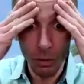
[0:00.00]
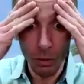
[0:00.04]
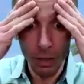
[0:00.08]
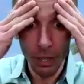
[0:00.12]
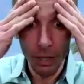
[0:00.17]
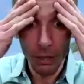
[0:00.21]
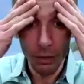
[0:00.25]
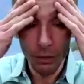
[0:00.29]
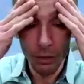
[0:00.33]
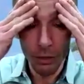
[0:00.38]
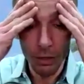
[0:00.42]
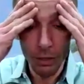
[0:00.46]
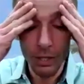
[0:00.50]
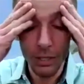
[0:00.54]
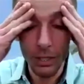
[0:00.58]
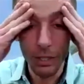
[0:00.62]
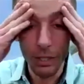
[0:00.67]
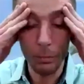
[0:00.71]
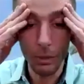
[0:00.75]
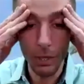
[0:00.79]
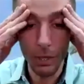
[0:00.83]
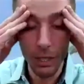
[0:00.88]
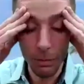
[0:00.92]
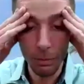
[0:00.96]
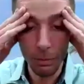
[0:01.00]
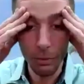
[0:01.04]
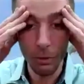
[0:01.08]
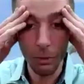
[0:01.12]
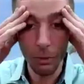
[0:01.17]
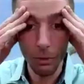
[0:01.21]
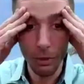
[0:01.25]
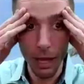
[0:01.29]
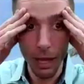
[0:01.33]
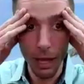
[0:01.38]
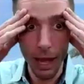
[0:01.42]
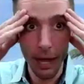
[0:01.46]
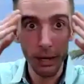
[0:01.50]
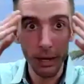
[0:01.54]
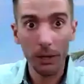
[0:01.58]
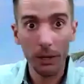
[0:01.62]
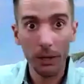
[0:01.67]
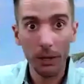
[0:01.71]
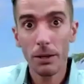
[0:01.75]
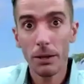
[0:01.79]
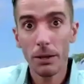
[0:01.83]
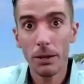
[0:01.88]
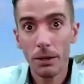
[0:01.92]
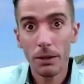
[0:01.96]
interesting people that
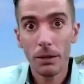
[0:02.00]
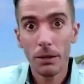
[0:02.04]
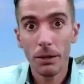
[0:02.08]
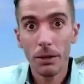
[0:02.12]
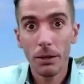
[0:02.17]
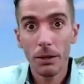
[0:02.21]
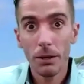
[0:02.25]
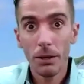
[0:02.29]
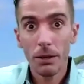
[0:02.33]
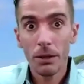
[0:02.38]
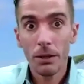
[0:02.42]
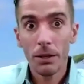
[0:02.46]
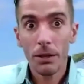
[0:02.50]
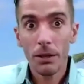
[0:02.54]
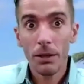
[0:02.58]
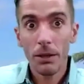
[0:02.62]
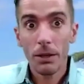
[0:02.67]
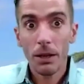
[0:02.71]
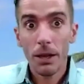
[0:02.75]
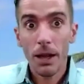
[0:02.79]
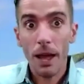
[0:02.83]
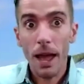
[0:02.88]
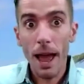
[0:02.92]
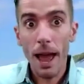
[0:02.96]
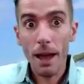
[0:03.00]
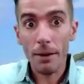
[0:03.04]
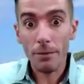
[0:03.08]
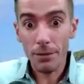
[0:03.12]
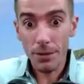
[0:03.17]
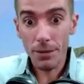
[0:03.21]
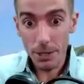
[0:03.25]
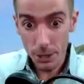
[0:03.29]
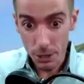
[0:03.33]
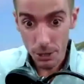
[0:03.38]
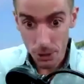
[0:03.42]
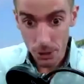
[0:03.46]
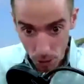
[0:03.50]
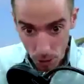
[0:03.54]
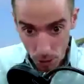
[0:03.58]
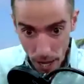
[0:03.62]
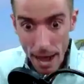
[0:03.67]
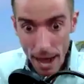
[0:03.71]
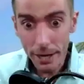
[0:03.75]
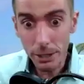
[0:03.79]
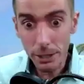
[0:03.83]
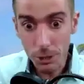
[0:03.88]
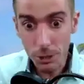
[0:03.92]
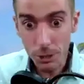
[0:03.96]
have this
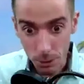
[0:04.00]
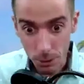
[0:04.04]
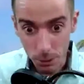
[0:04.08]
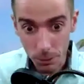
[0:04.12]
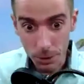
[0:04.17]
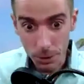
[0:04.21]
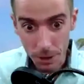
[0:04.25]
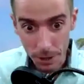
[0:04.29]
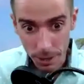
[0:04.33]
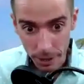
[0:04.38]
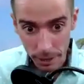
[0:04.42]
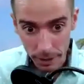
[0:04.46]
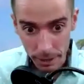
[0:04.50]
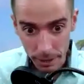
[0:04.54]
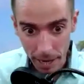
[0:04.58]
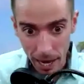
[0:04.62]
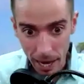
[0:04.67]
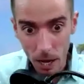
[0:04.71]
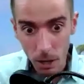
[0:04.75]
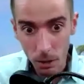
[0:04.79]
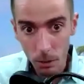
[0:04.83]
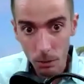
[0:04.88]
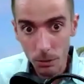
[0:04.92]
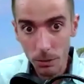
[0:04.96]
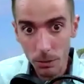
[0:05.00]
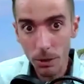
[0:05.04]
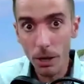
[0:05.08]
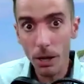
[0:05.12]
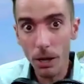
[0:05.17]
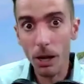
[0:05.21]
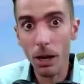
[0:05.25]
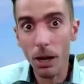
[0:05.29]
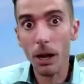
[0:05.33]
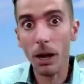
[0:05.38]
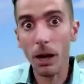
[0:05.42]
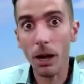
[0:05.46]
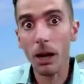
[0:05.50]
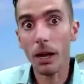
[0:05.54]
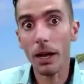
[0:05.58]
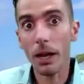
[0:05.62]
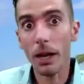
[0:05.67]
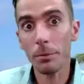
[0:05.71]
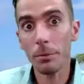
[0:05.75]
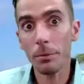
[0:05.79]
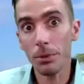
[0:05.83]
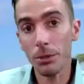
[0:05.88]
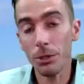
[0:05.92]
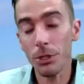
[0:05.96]
gratitude thing down
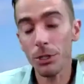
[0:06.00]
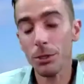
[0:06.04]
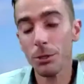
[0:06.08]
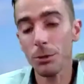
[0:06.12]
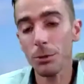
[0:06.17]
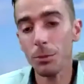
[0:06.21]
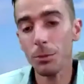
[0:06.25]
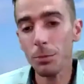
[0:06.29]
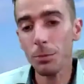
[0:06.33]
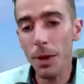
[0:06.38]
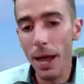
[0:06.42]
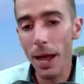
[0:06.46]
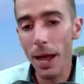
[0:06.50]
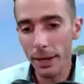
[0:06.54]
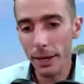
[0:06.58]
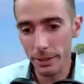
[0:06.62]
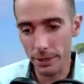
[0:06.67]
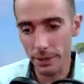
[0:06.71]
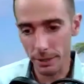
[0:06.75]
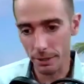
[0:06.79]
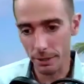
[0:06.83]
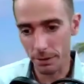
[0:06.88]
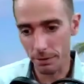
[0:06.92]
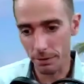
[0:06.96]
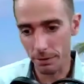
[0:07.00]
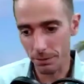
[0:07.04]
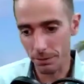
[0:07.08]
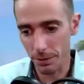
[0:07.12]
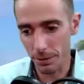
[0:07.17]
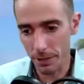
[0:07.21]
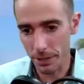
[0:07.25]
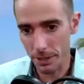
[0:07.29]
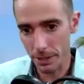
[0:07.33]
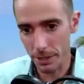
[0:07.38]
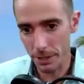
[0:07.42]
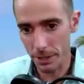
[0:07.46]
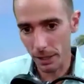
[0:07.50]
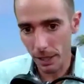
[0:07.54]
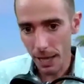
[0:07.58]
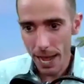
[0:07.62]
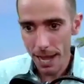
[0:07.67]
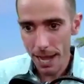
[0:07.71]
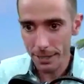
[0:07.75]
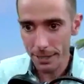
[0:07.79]
and perspective. It's the glasses,